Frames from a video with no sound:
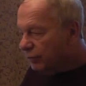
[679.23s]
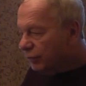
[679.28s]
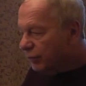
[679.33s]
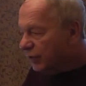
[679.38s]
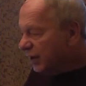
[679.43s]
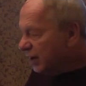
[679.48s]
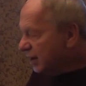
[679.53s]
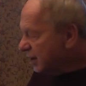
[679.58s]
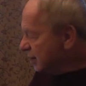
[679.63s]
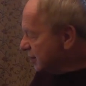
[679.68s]

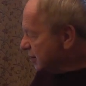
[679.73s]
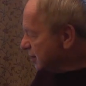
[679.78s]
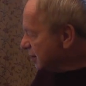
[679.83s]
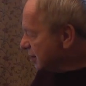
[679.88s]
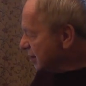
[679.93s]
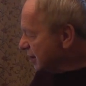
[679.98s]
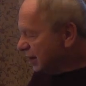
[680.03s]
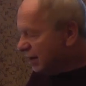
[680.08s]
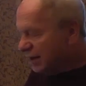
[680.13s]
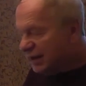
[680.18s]
Please
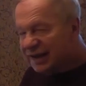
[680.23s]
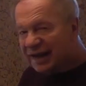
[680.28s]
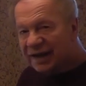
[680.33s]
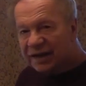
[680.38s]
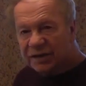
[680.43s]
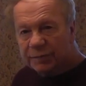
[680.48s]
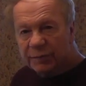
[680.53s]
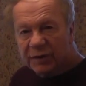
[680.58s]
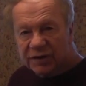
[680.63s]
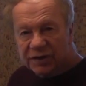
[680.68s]
get
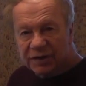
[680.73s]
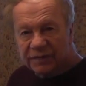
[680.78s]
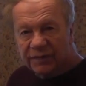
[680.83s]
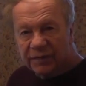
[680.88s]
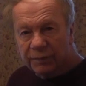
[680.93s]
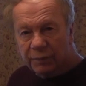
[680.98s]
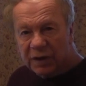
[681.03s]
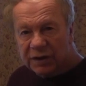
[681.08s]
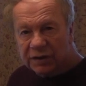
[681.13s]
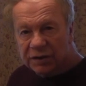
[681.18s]
as much
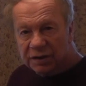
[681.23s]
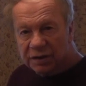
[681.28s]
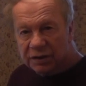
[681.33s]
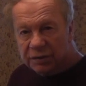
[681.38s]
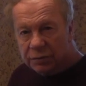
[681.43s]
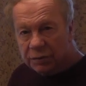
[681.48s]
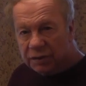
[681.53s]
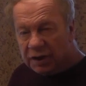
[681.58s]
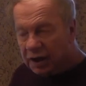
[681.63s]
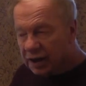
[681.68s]
information as
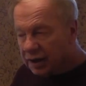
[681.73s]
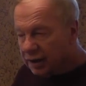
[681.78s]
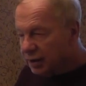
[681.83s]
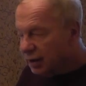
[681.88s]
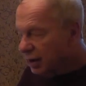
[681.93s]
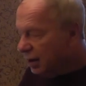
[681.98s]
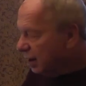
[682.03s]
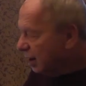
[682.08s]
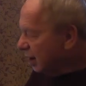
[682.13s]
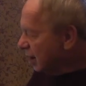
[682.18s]
you can,
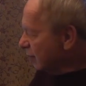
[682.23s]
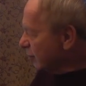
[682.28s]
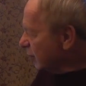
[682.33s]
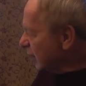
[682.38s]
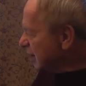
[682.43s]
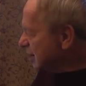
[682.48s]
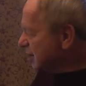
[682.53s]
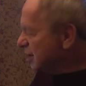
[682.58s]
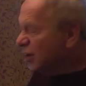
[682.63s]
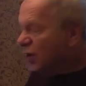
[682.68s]
but
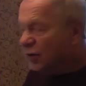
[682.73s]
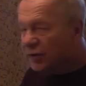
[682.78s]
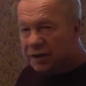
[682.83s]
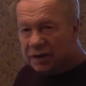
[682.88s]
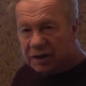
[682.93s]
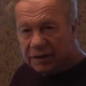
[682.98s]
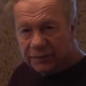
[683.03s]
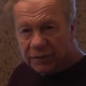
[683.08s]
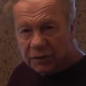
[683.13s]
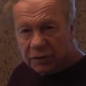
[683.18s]
it's not a
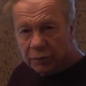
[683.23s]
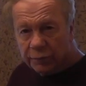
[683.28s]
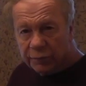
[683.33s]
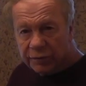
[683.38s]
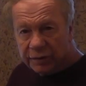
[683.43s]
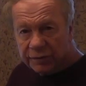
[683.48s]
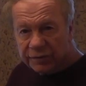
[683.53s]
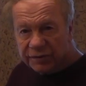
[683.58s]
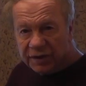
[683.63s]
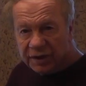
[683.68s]
difficult
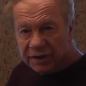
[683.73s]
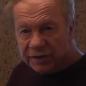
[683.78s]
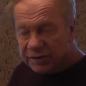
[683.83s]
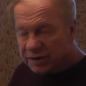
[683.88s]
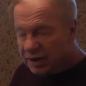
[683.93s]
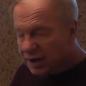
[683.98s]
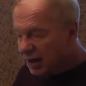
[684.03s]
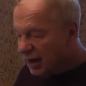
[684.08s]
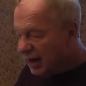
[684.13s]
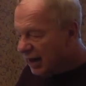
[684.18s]
process,
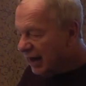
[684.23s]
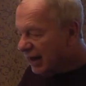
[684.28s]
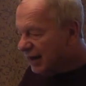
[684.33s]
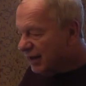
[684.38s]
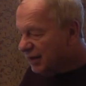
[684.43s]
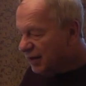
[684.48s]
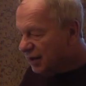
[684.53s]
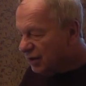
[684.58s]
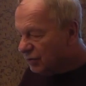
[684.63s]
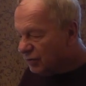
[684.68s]

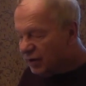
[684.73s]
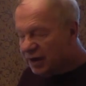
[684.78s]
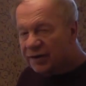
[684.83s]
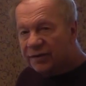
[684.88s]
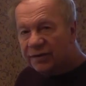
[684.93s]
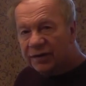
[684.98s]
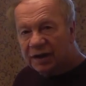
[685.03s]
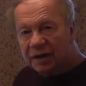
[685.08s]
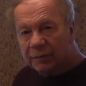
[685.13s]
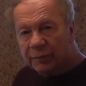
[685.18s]
and the great
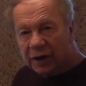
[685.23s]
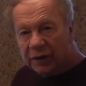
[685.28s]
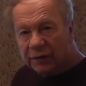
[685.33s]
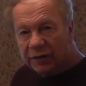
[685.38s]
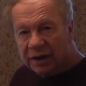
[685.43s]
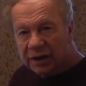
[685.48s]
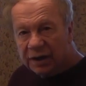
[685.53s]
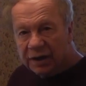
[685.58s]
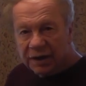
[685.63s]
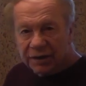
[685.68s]
thing
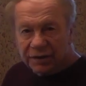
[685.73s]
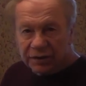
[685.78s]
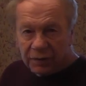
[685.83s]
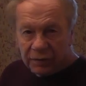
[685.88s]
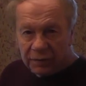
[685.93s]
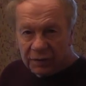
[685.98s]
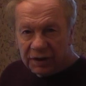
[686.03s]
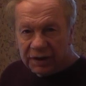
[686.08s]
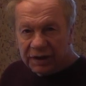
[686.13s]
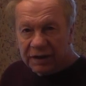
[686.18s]
about it, it's
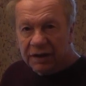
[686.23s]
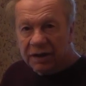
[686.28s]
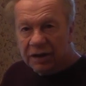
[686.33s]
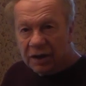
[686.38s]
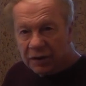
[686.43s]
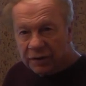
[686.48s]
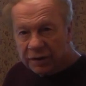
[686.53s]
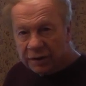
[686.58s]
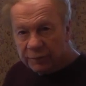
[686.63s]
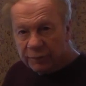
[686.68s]
only
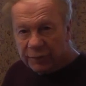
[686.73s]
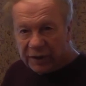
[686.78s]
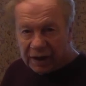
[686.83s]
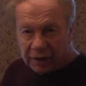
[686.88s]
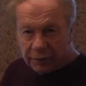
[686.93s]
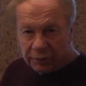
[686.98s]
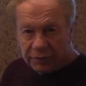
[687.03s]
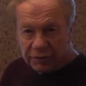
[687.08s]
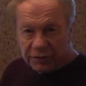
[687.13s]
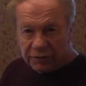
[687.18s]

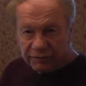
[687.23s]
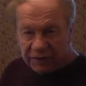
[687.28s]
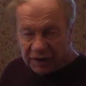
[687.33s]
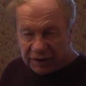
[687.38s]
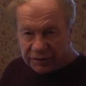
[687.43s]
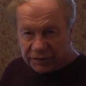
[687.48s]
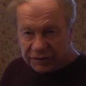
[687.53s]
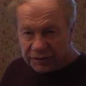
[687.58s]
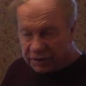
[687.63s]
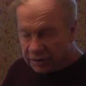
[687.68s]
£9 to
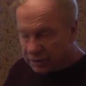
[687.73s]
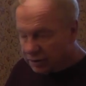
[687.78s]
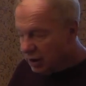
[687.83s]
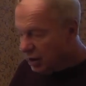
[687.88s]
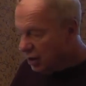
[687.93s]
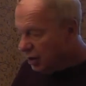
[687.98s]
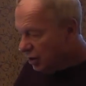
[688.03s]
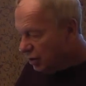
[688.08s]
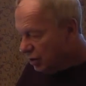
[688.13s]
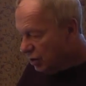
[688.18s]
register,
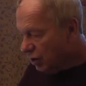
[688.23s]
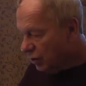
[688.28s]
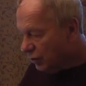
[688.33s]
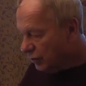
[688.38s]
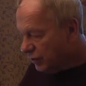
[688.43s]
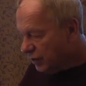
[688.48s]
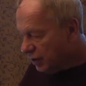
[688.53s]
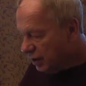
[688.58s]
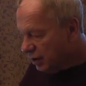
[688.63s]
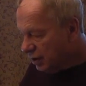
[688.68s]

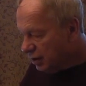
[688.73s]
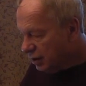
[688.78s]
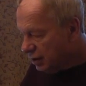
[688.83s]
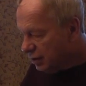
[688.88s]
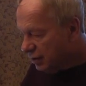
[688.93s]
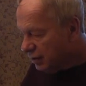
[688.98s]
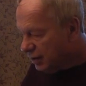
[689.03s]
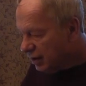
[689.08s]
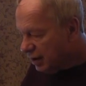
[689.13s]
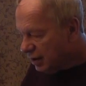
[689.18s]
not
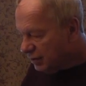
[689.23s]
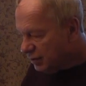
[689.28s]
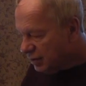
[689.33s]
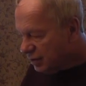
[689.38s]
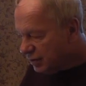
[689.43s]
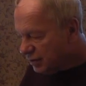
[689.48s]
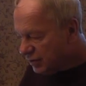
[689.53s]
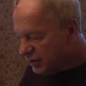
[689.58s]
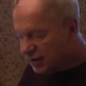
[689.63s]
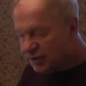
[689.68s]
the
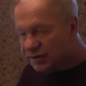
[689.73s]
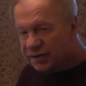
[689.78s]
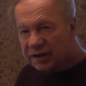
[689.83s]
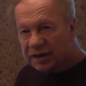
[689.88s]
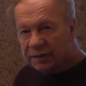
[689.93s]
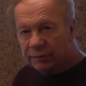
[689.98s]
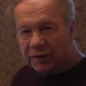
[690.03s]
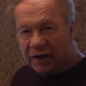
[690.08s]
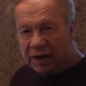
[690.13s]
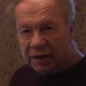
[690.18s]

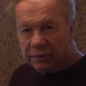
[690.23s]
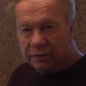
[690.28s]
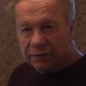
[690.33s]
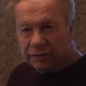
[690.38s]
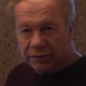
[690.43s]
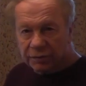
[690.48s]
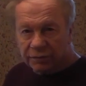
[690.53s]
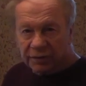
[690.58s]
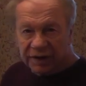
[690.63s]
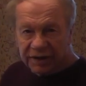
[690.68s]

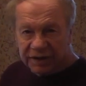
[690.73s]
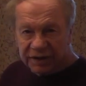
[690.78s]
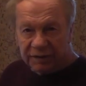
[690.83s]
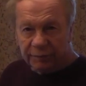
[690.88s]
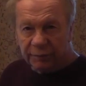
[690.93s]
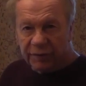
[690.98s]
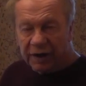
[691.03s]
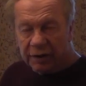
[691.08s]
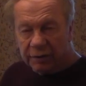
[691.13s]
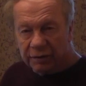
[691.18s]
£16 or
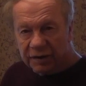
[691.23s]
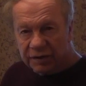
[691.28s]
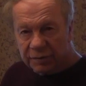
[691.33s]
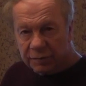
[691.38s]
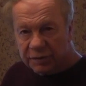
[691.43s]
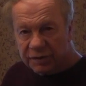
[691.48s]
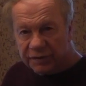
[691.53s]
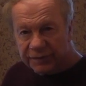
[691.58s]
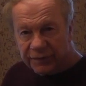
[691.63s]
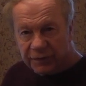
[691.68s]
£18 as
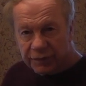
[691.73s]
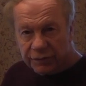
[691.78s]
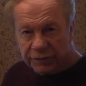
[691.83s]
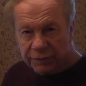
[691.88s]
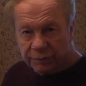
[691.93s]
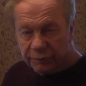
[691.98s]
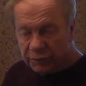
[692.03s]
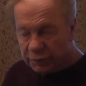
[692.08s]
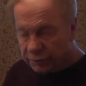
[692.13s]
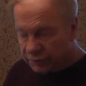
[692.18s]
was
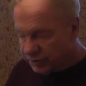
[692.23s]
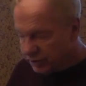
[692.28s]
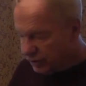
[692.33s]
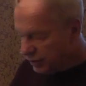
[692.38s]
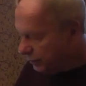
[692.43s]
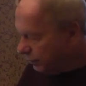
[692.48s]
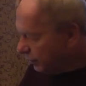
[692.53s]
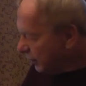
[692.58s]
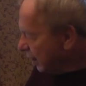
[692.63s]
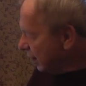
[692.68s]
first
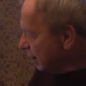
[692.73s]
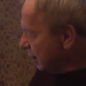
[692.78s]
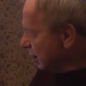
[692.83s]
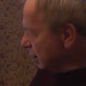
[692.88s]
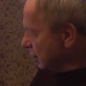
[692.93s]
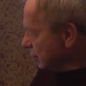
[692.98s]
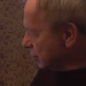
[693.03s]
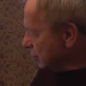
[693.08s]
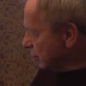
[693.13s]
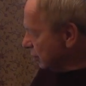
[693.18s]
mooted.
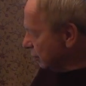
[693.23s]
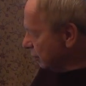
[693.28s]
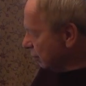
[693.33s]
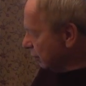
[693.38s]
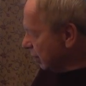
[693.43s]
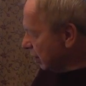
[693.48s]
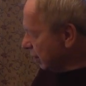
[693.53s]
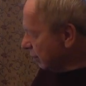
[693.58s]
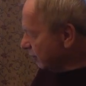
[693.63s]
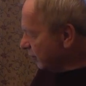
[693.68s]

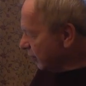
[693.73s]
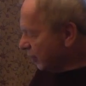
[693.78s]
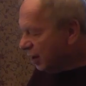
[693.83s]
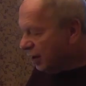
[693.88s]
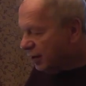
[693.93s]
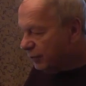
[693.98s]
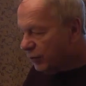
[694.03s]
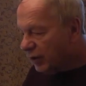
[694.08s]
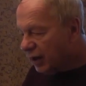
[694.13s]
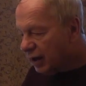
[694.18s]
So for
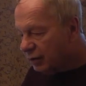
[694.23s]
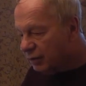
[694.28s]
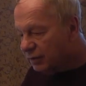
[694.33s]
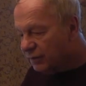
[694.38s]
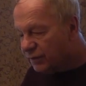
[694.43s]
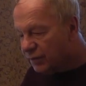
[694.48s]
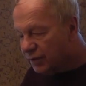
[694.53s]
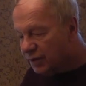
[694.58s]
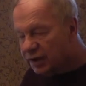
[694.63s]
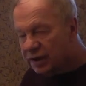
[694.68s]
£9
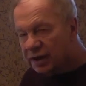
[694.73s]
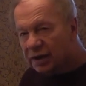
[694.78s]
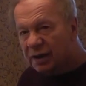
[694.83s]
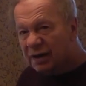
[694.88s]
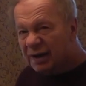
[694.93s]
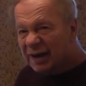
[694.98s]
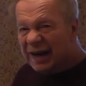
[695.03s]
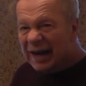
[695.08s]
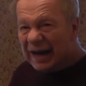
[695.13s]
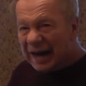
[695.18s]
for a
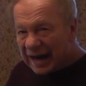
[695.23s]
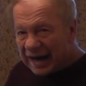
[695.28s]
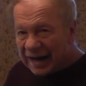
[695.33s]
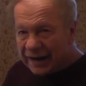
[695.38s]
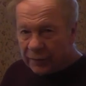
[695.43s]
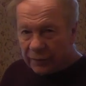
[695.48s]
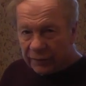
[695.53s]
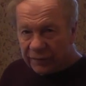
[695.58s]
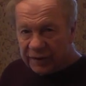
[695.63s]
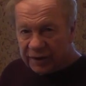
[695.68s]
year, I
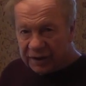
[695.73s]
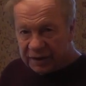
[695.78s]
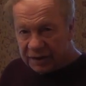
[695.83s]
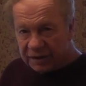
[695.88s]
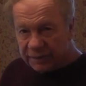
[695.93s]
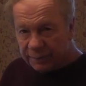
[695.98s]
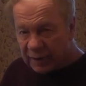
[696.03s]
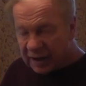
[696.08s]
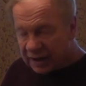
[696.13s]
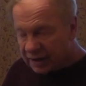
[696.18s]
don't think
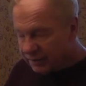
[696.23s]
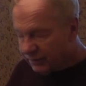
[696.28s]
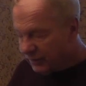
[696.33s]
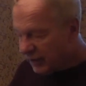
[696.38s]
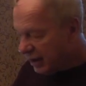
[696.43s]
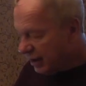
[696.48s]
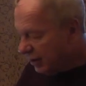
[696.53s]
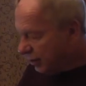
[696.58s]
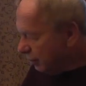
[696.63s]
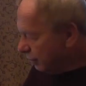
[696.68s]
it's bad
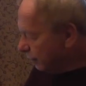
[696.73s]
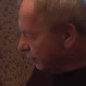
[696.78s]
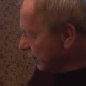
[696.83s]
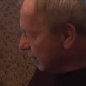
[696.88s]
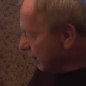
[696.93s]
value.